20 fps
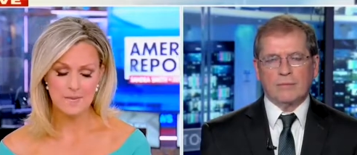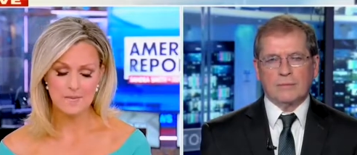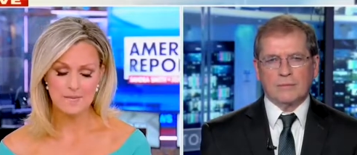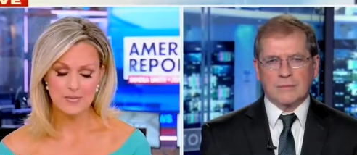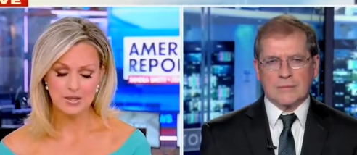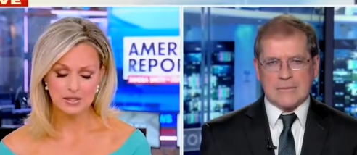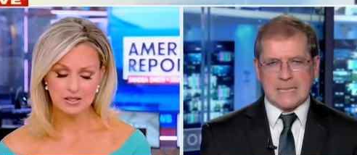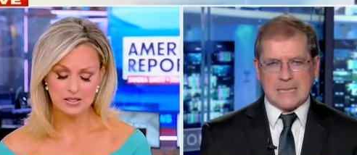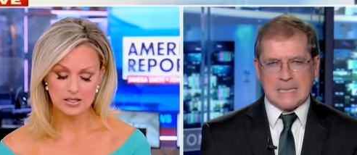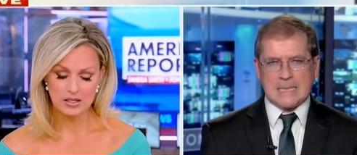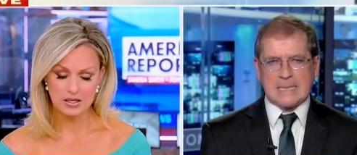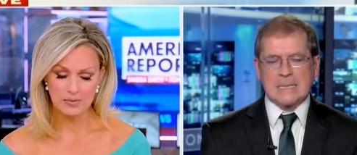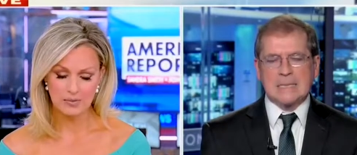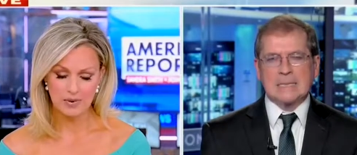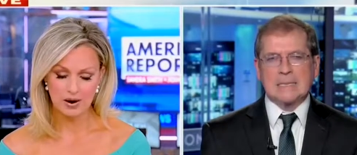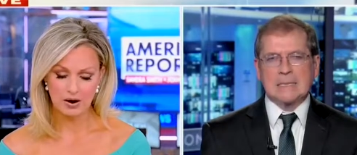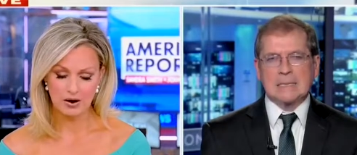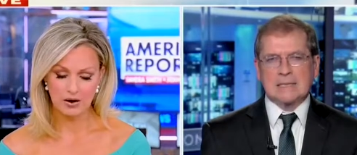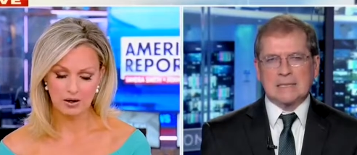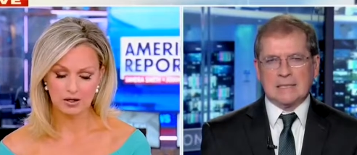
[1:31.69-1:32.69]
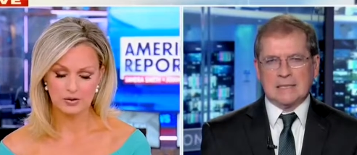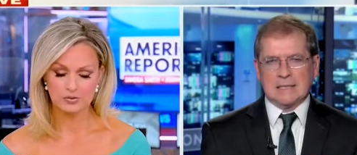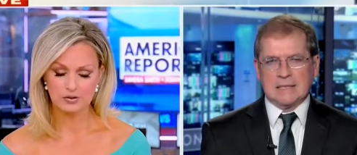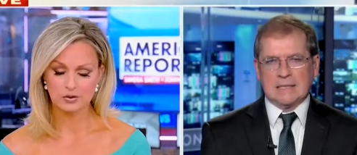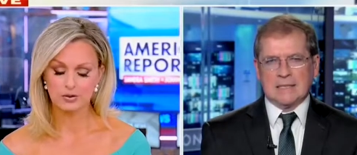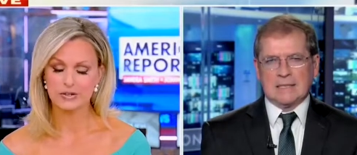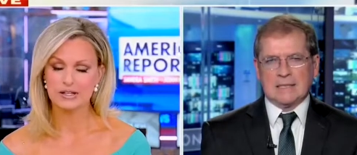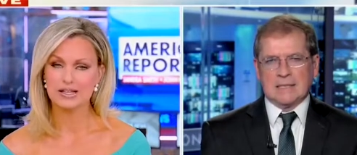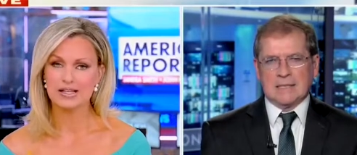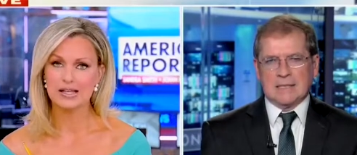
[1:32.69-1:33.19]
Speaker 1: million Americans
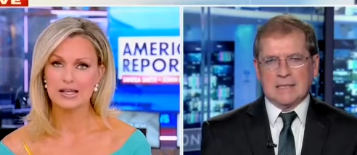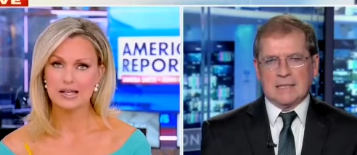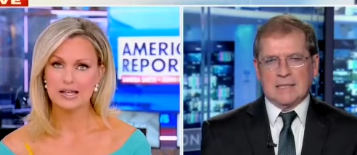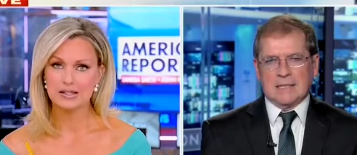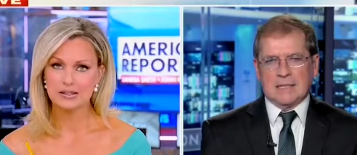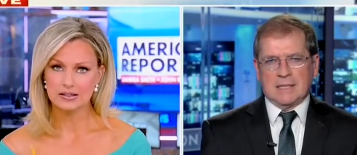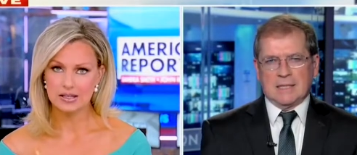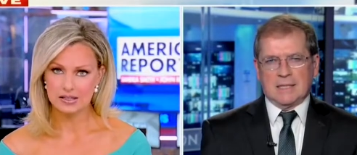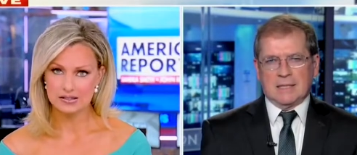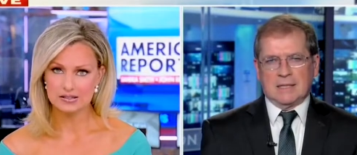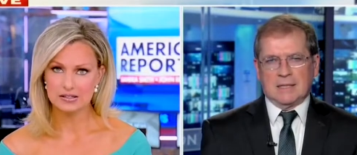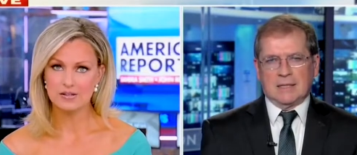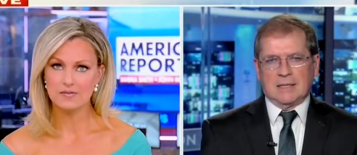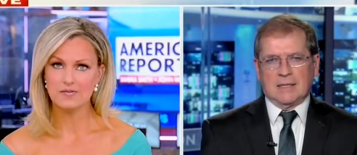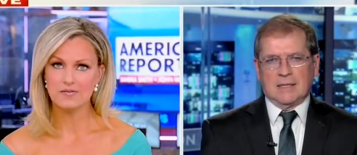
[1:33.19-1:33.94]
earning less than